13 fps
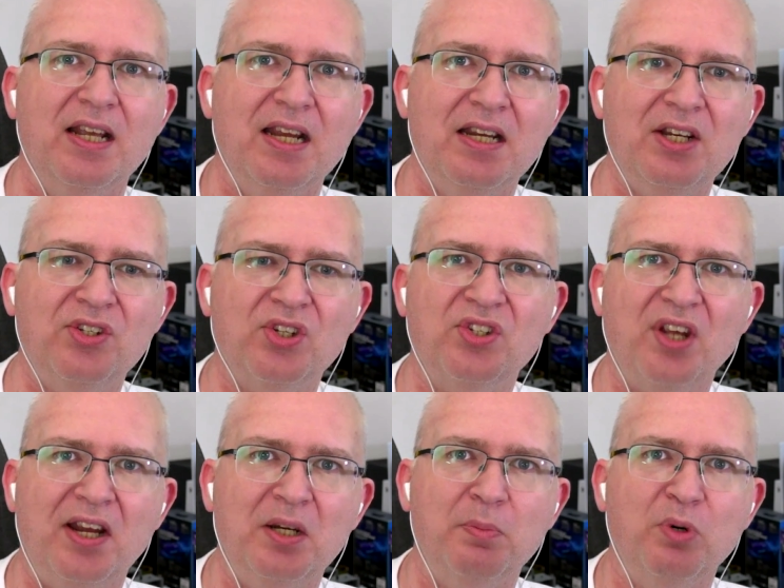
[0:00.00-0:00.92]
it is
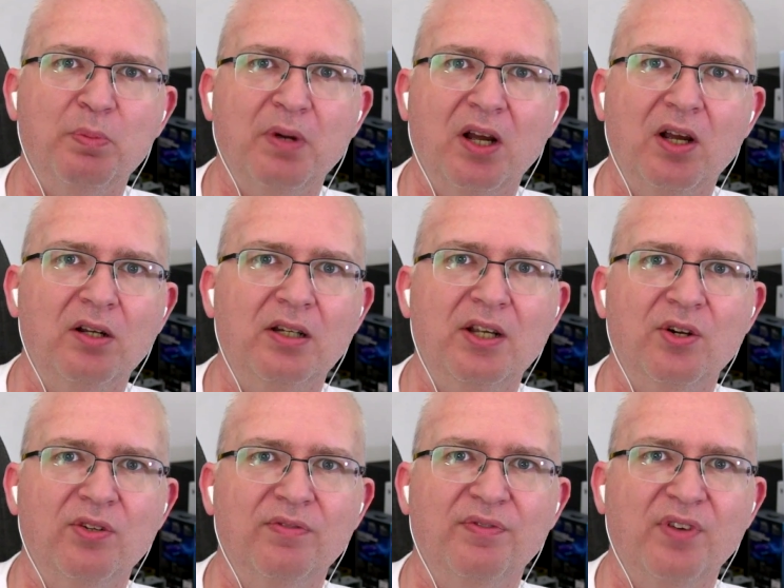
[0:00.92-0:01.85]
attainable, but only
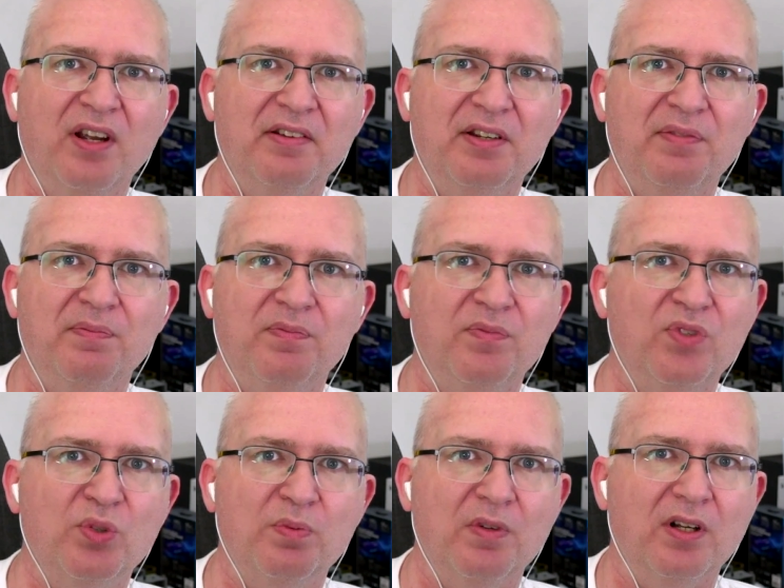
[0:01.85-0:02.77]
on very
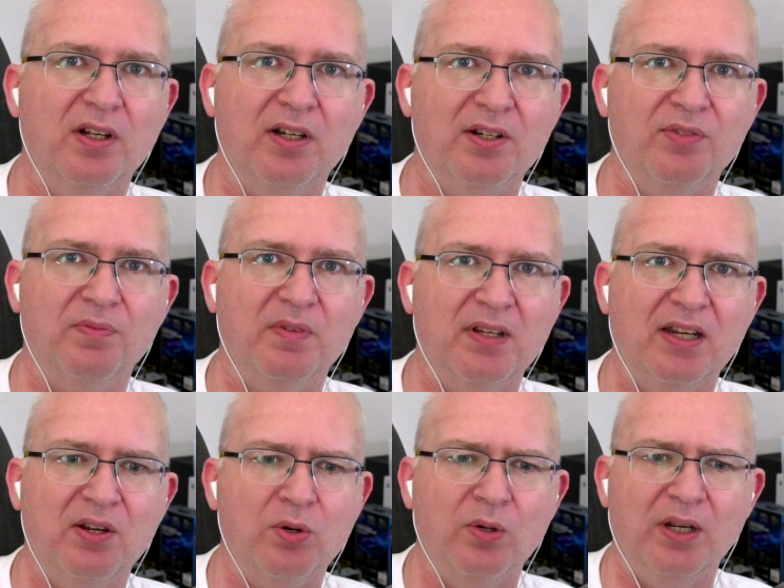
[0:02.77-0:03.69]
uh,
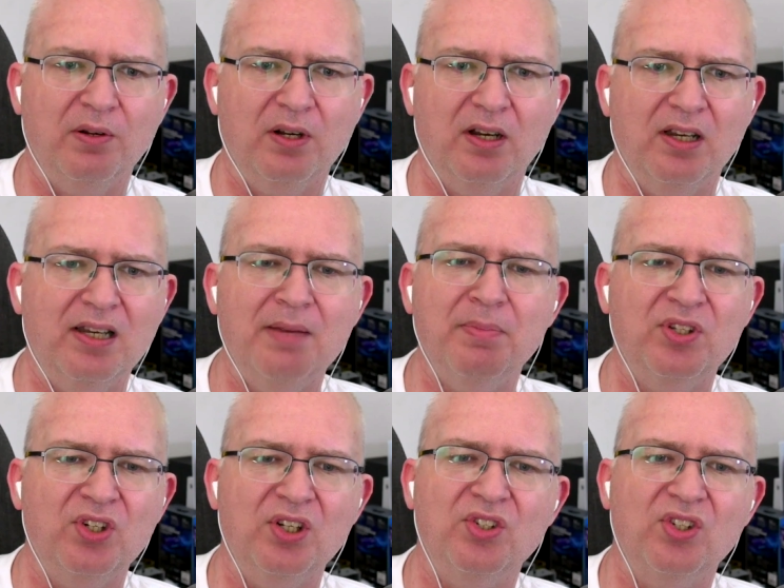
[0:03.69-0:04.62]
they call it a
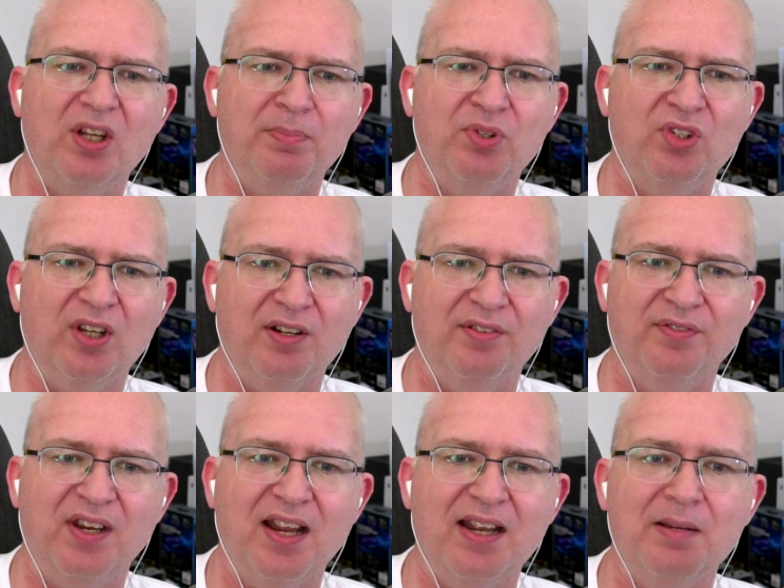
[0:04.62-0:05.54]
limited subset
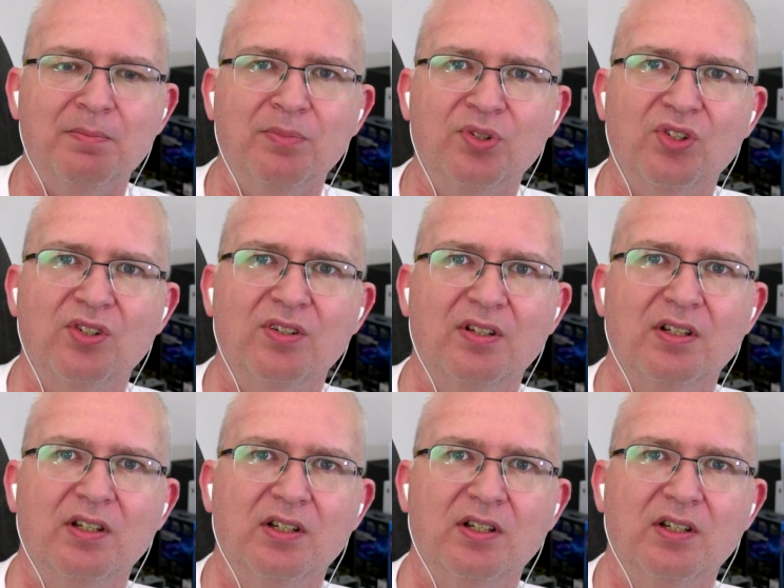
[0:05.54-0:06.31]
of games.